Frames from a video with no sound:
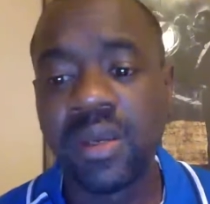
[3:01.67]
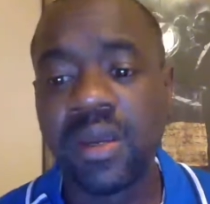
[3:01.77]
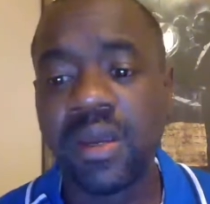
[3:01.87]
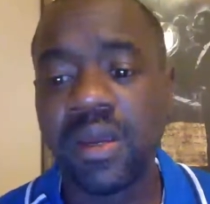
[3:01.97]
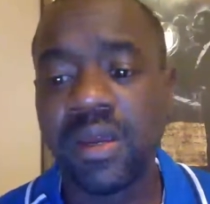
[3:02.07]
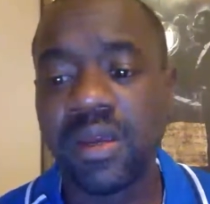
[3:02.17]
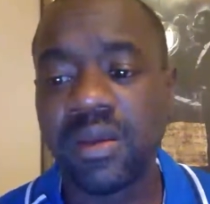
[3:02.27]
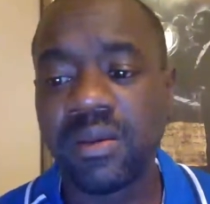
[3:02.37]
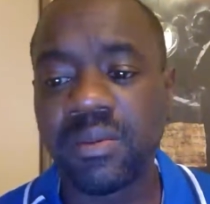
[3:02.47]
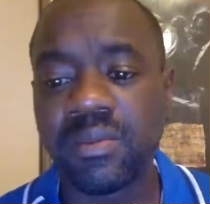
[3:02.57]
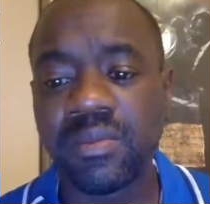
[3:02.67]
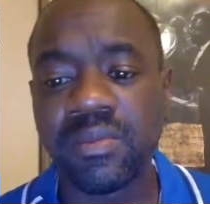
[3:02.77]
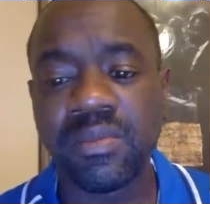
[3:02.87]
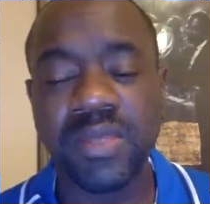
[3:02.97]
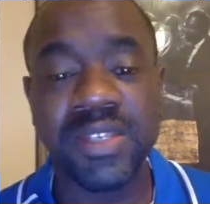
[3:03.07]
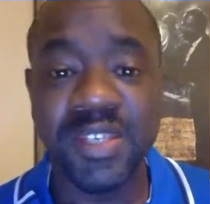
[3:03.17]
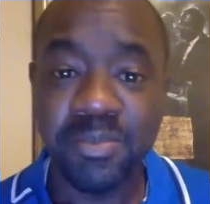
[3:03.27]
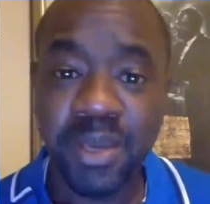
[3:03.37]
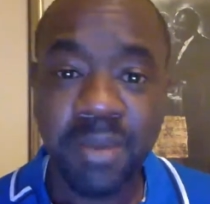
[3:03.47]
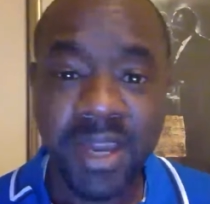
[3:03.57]
the
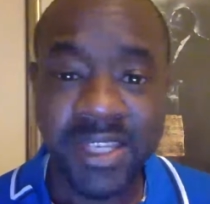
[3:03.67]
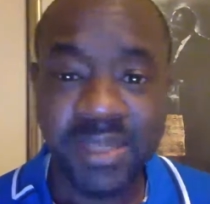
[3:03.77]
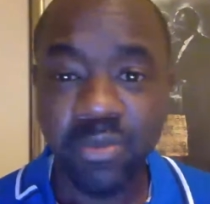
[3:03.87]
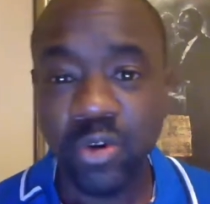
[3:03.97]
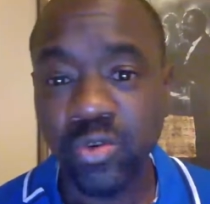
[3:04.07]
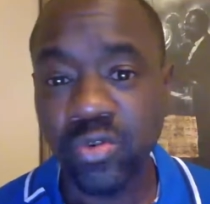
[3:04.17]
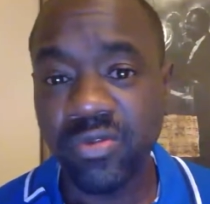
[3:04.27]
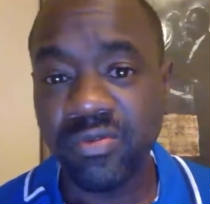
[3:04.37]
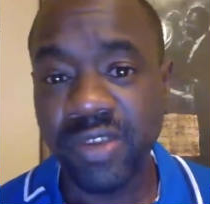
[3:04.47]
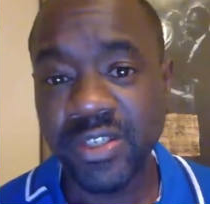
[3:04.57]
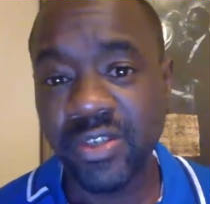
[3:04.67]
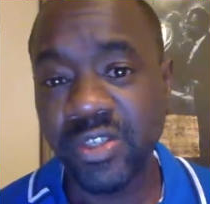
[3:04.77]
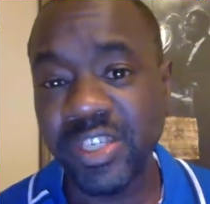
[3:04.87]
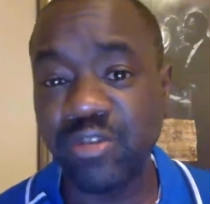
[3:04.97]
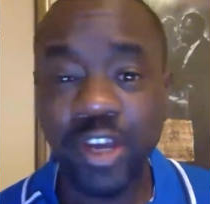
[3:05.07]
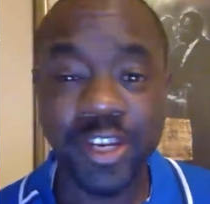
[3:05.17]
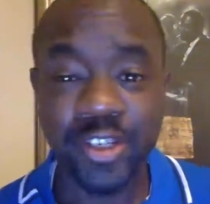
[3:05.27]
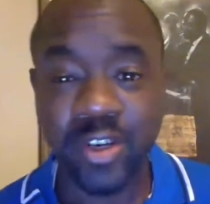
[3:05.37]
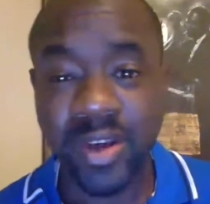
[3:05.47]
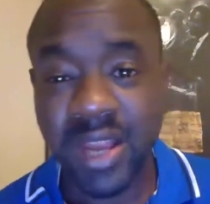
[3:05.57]
CPA marketing model versus the
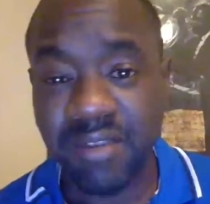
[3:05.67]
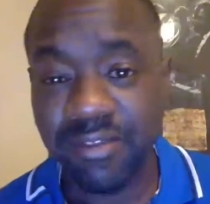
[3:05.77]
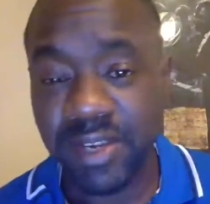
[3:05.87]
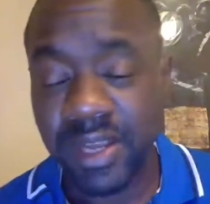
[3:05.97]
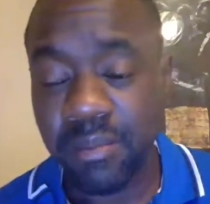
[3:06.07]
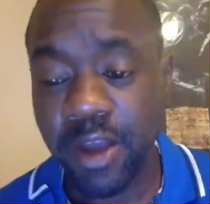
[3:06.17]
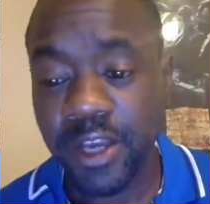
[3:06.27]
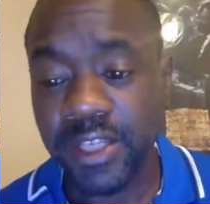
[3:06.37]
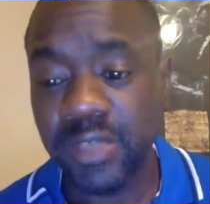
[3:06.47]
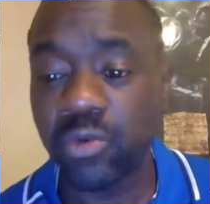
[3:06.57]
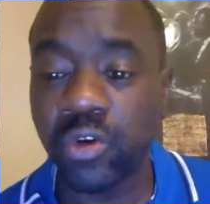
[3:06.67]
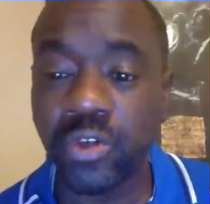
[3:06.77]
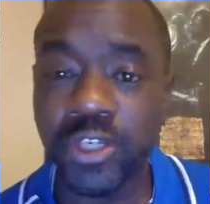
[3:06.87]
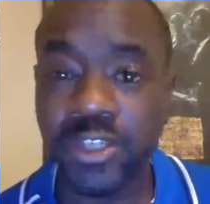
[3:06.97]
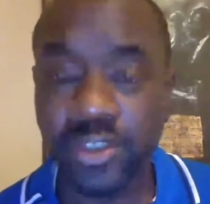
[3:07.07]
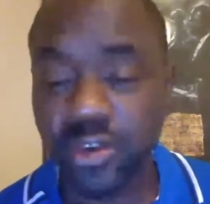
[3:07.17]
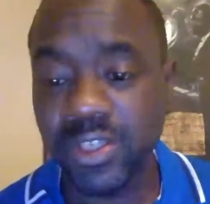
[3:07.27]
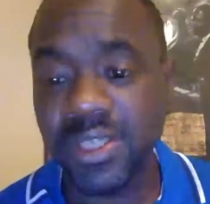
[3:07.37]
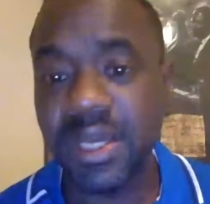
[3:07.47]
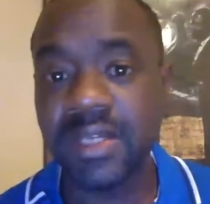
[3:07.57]
traditional affiliate marketing. We're going to
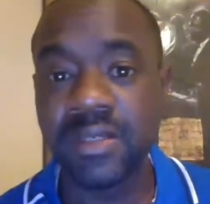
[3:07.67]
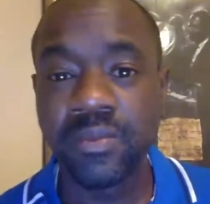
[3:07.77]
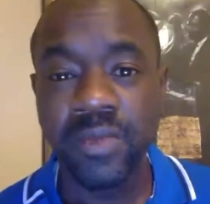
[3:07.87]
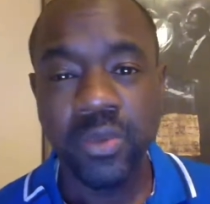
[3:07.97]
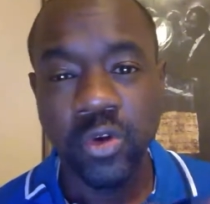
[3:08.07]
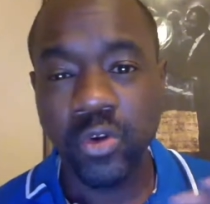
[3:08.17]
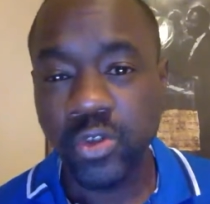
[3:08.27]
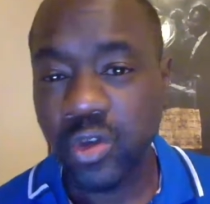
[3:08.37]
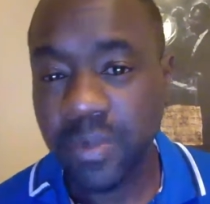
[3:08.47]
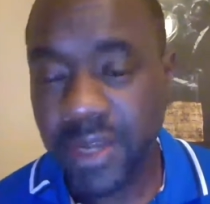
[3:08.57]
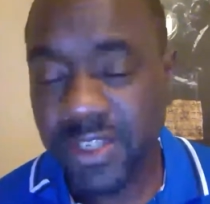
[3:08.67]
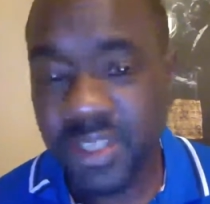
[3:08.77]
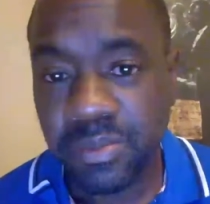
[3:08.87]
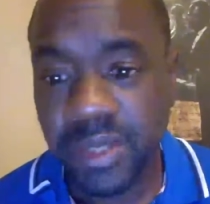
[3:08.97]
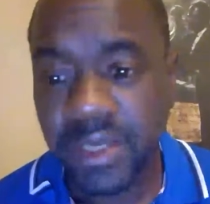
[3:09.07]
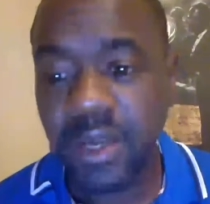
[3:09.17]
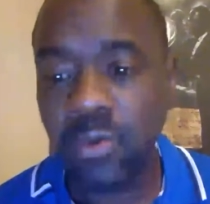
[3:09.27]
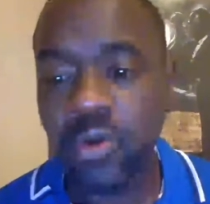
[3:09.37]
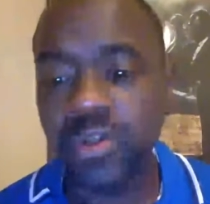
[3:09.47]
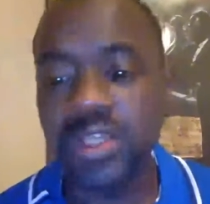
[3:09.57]
discuss that. We're going to talk about CPA
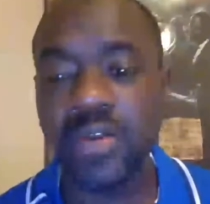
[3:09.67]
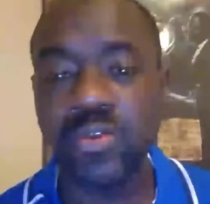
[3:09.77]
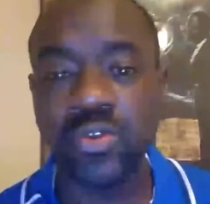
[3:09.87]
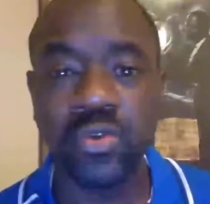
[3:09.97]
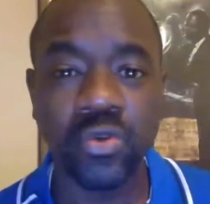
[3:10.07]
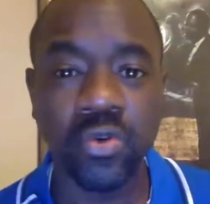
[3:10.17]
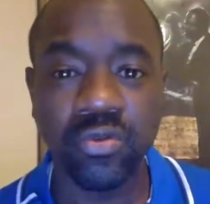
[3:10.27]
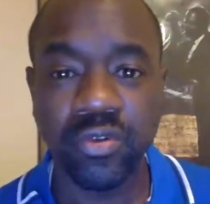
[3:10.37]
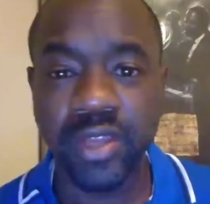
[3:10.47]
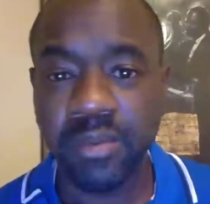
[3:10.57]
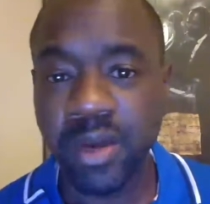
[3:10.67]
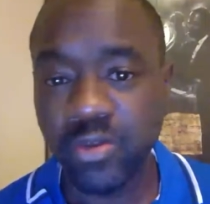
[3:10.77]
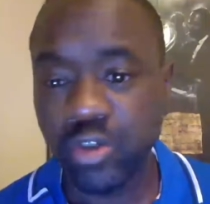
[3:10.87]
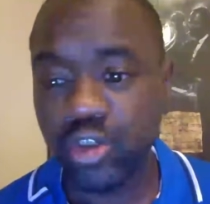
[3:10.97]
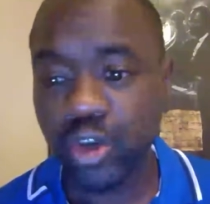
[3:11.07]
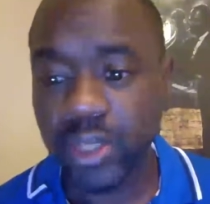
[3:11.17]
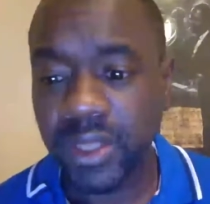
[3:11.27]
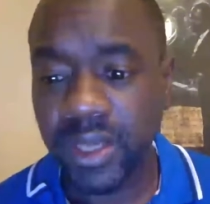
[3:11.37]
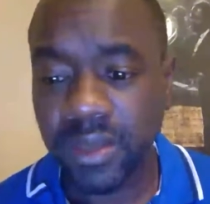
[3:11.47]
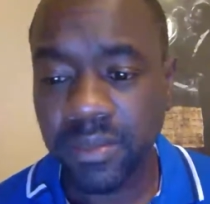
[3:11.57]
networks, how to look for them, how to join
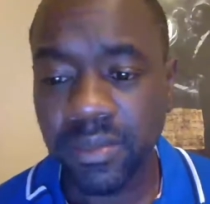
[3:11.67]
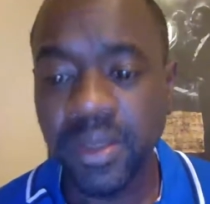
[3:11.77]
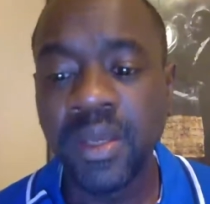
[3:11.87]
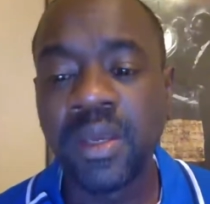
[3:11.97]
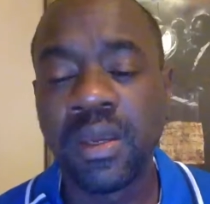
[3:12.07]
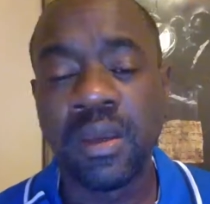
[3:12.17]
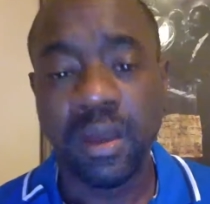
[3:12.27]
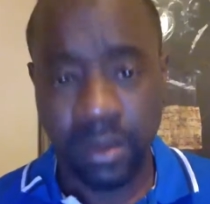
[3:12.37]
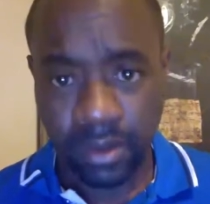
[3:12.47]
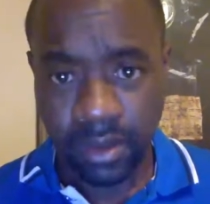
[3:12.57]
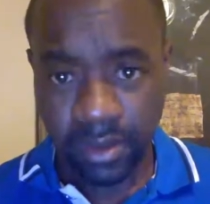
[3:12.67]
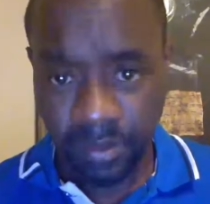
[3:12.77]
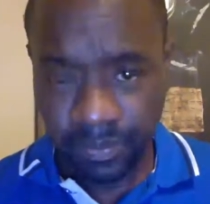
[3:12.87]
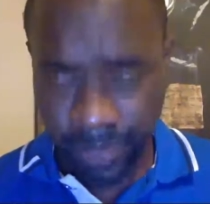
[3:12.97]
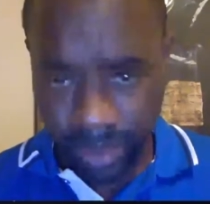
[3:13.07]
them, um,